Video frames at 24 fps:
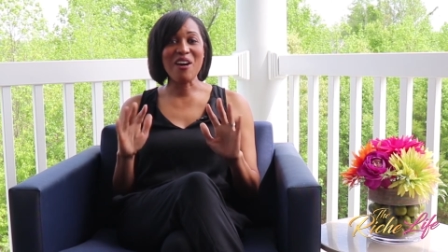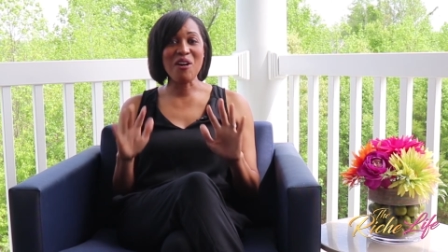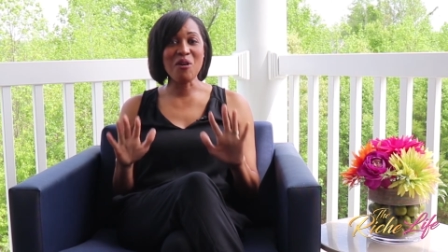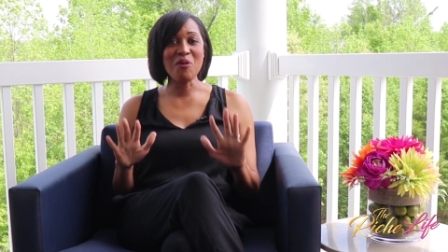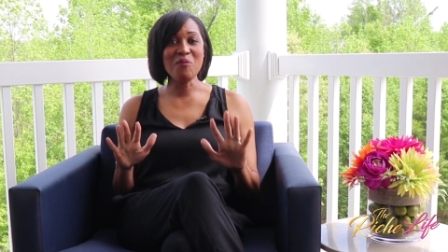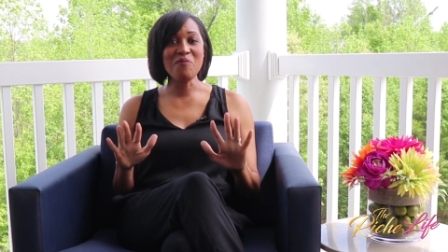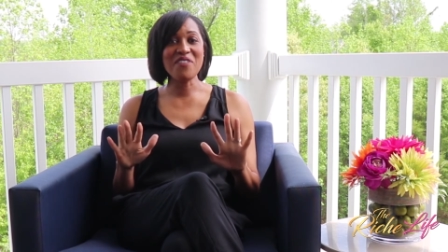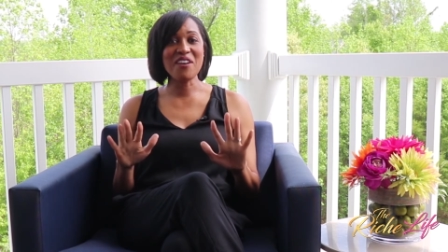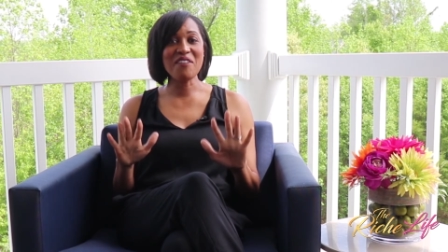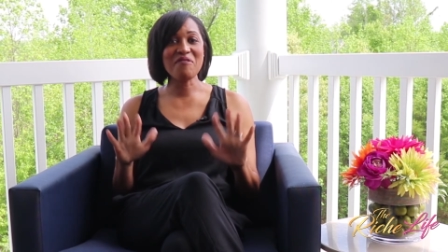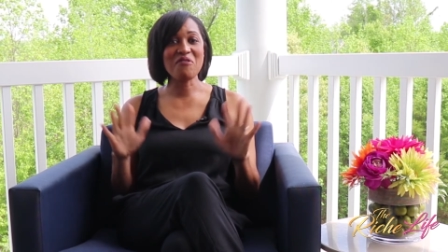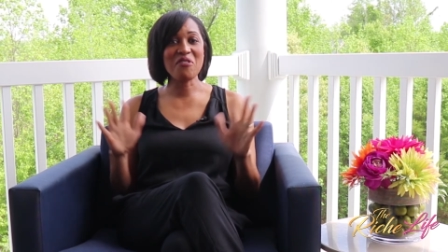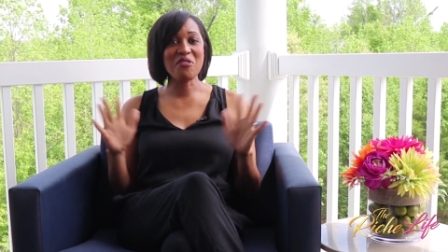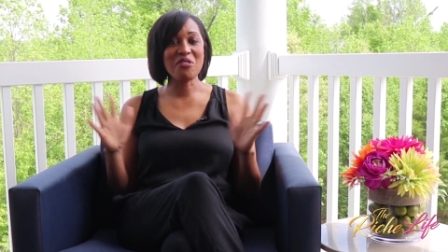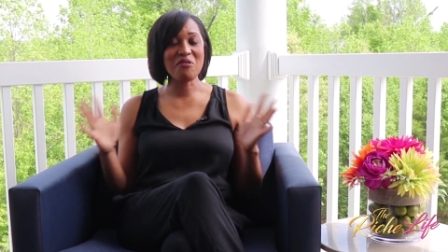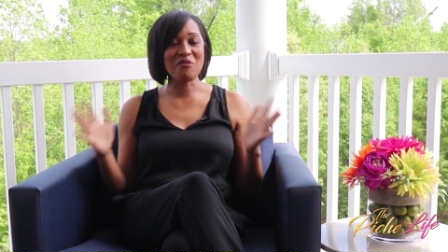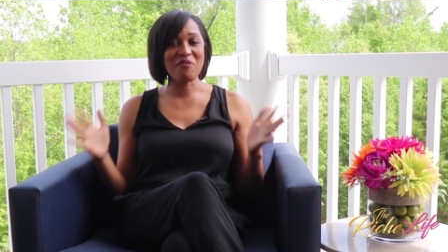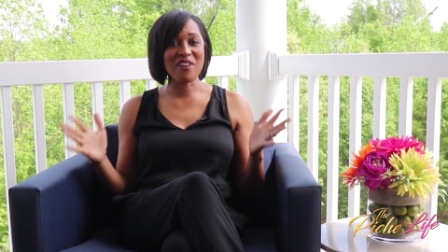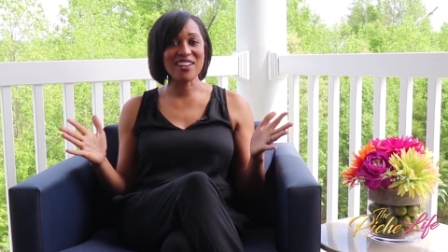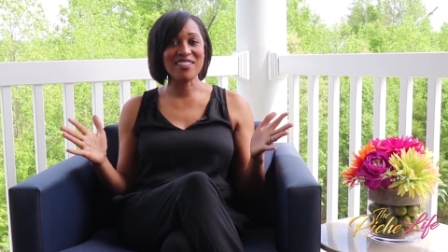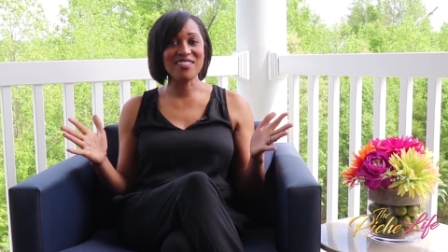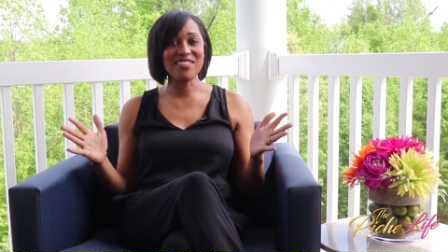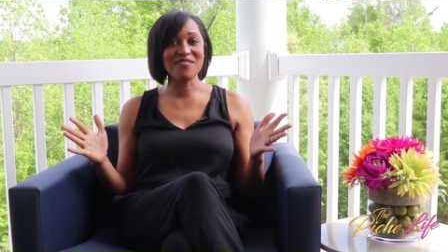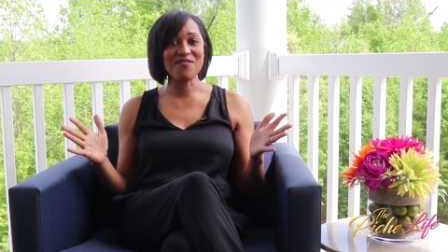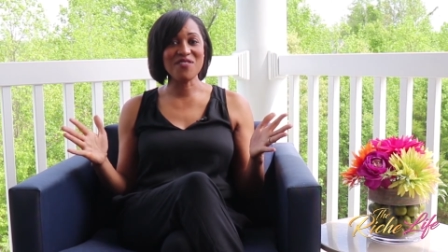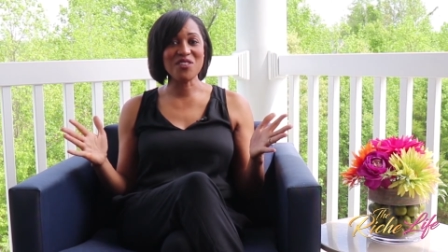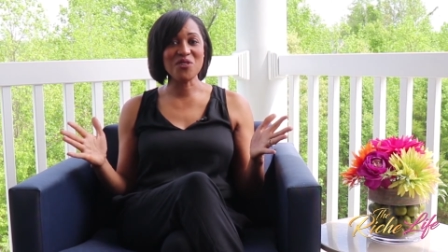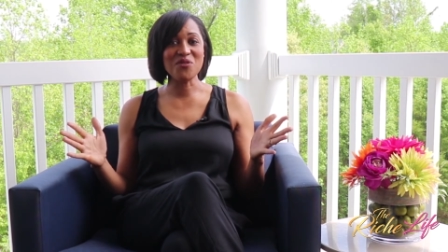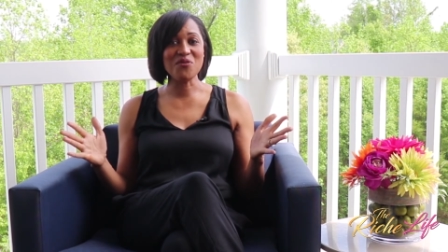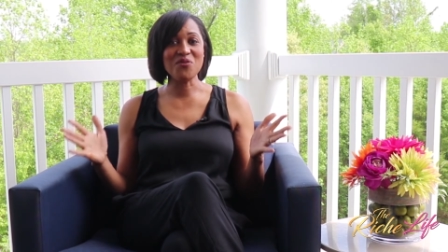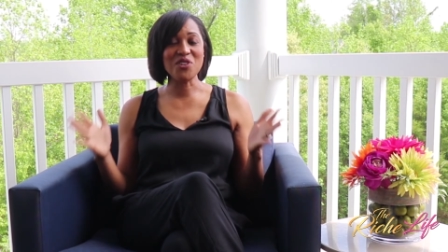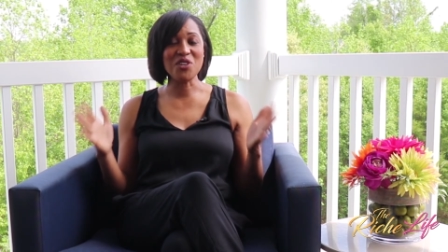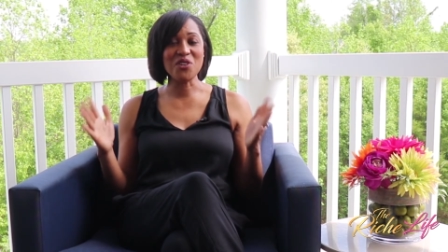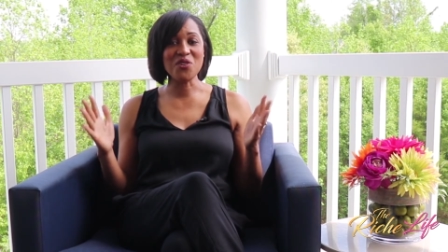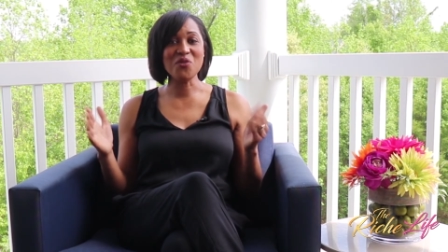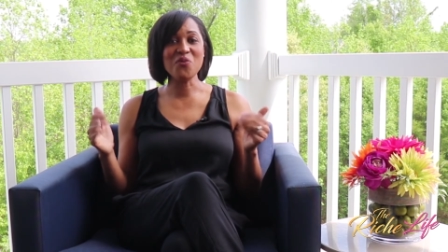hope that for the rest of
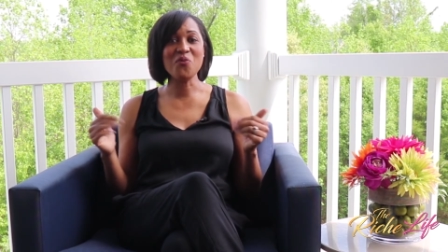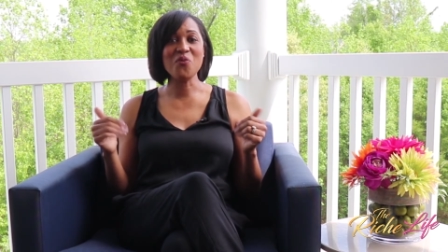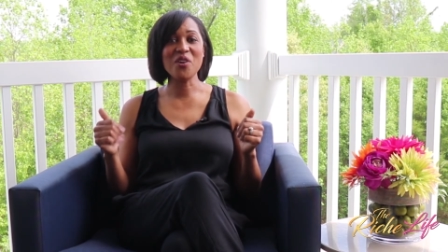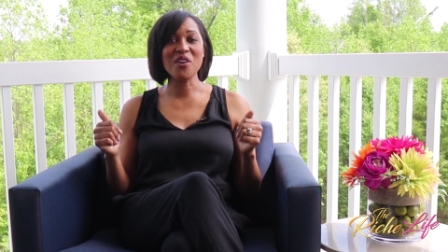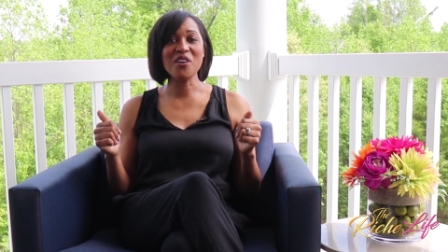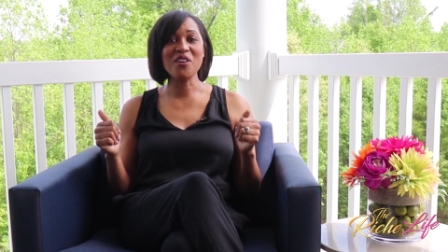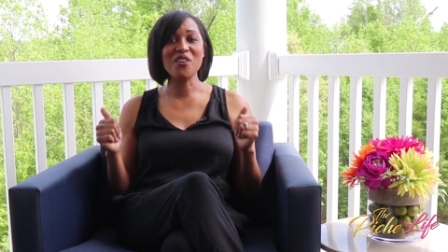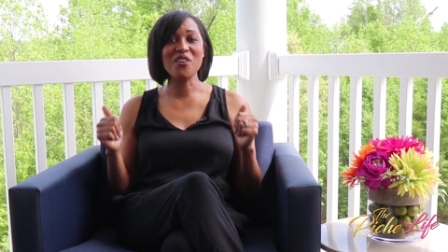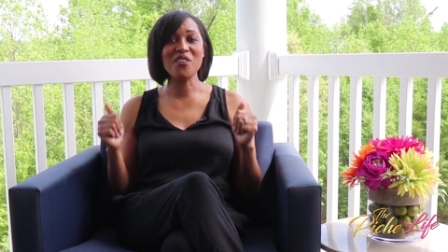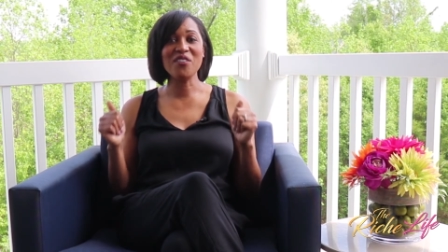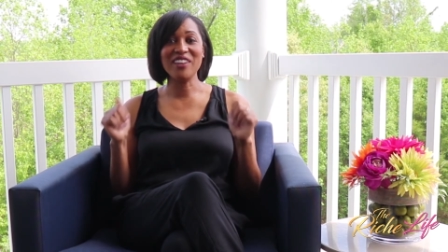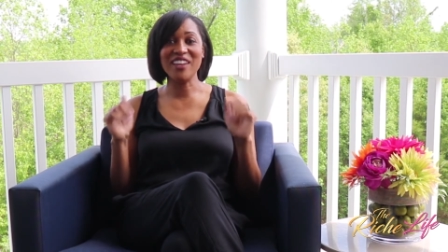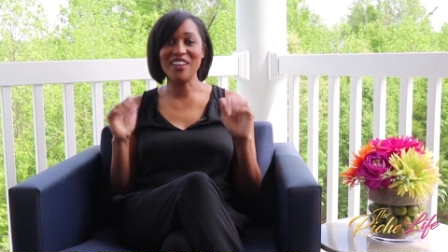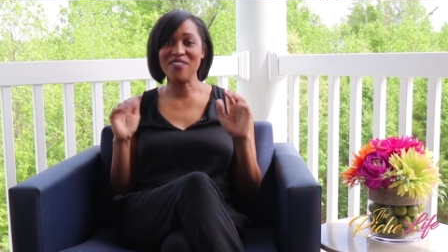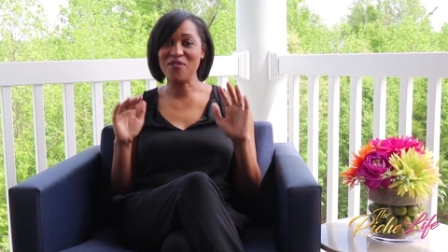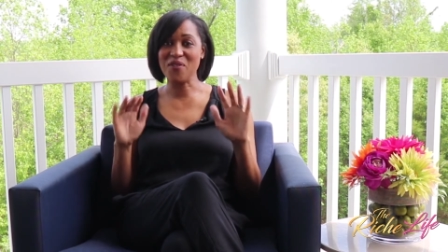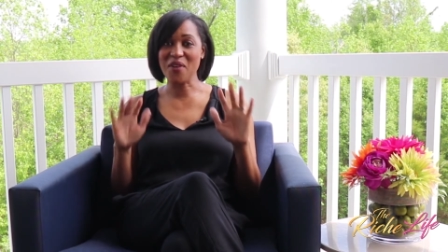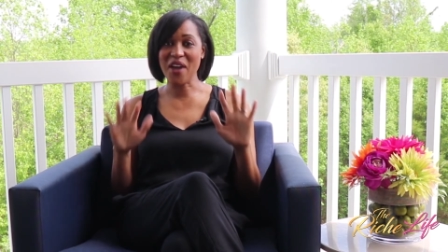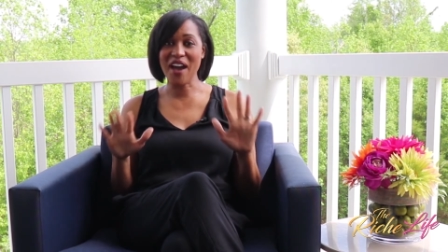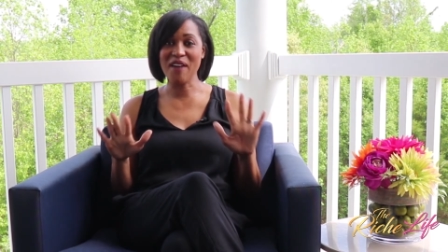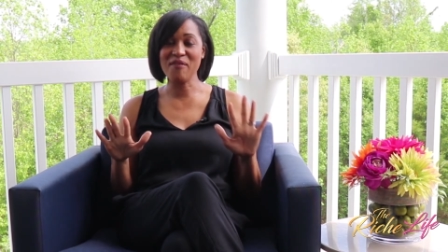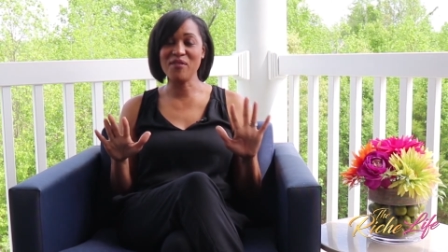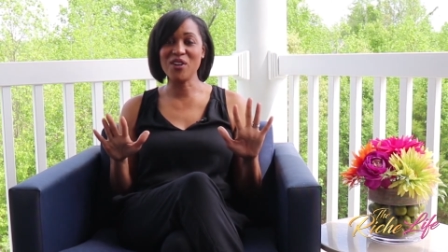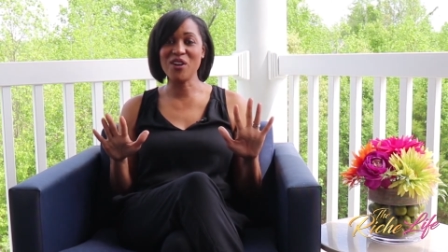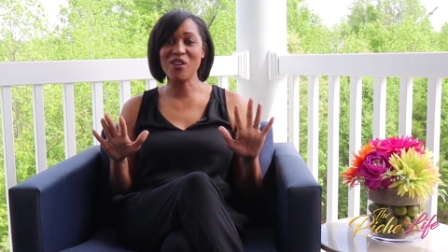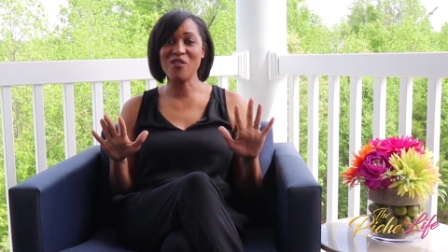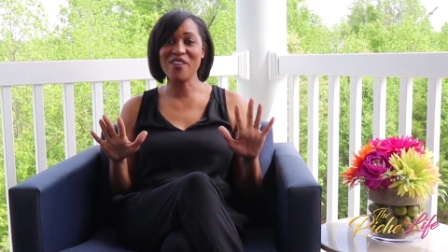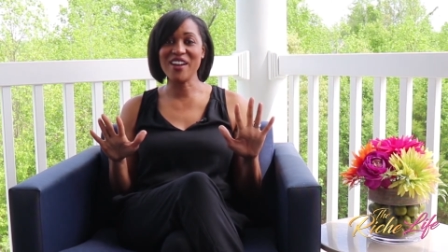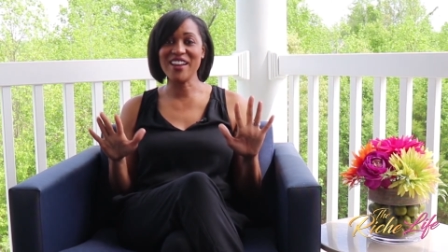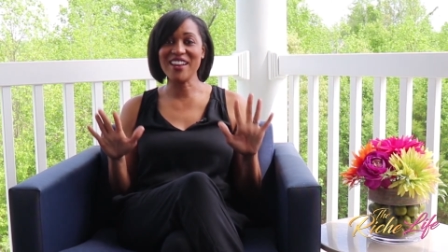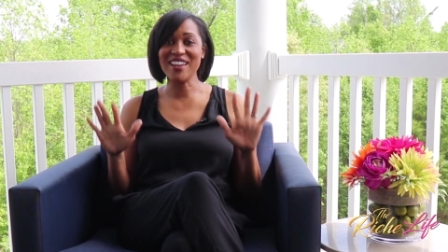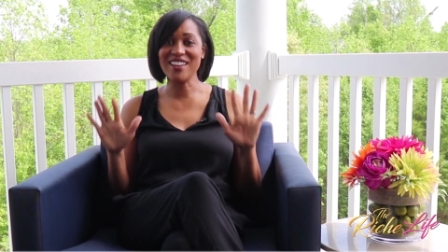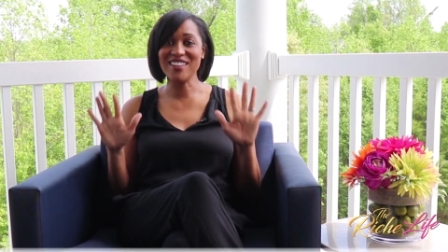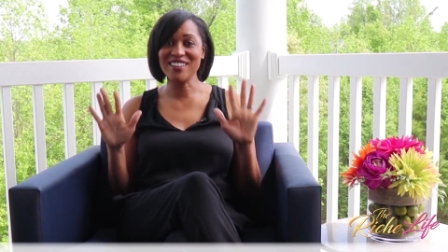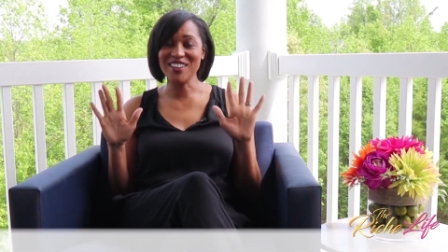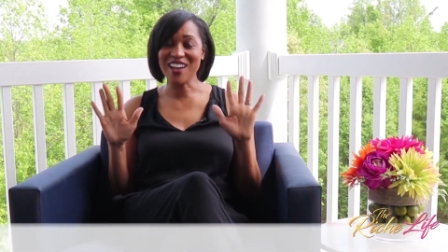you, you will, if you haven't
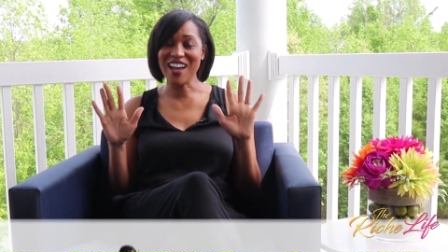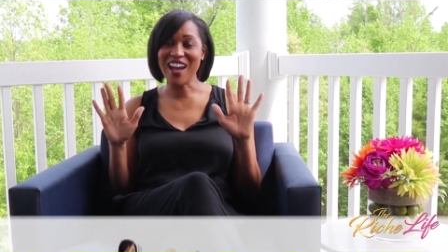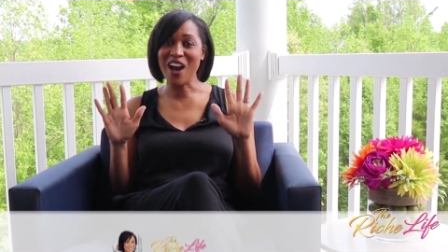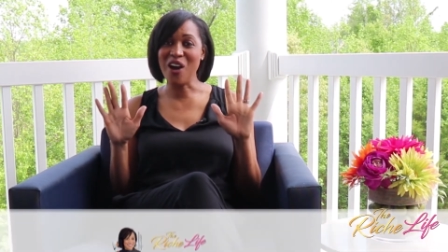already,